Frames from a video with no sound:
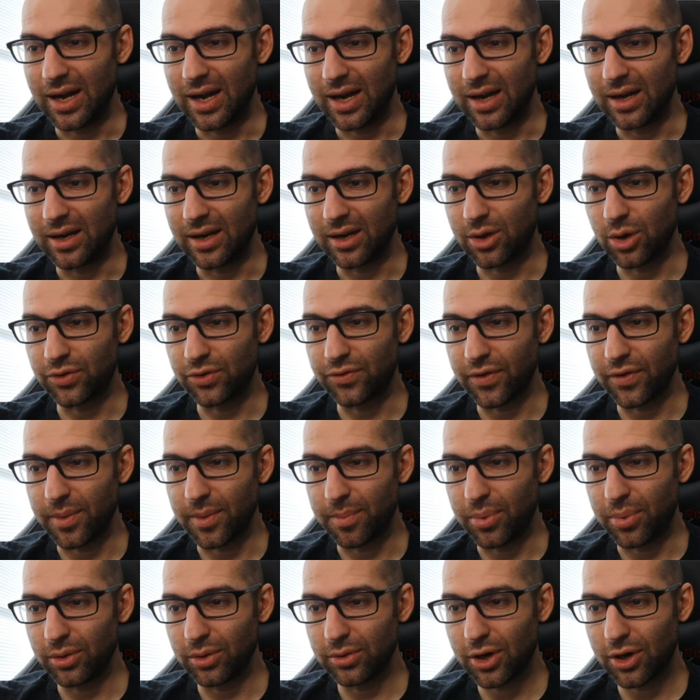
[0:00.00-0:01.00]
Goes for the
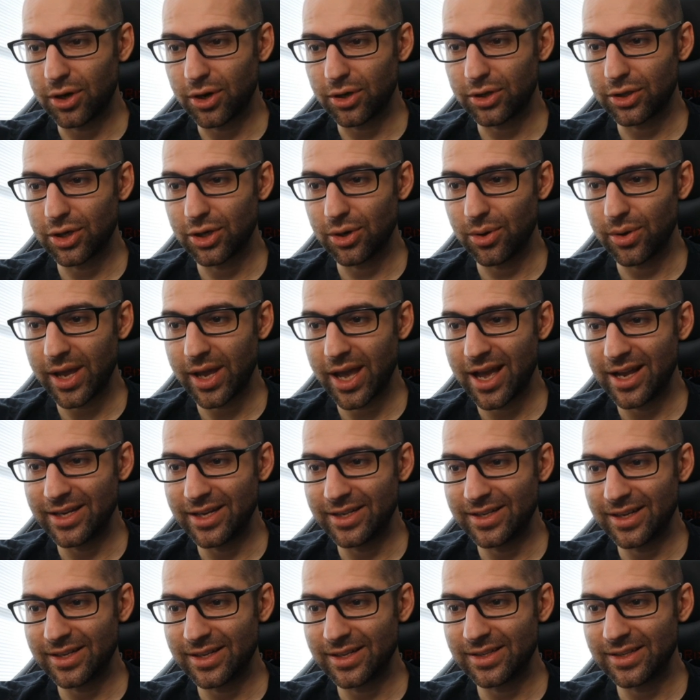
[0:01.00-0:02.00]
bulldog choke, Eddie
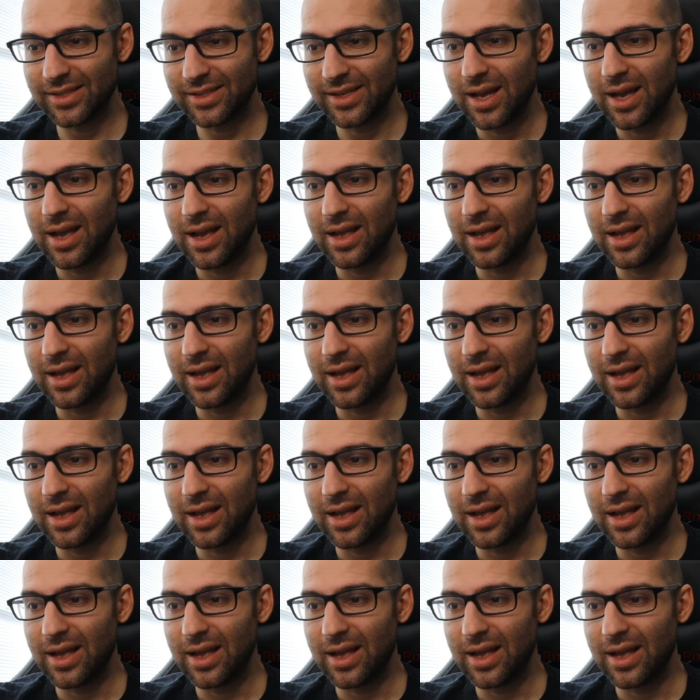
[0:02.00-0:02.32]
does.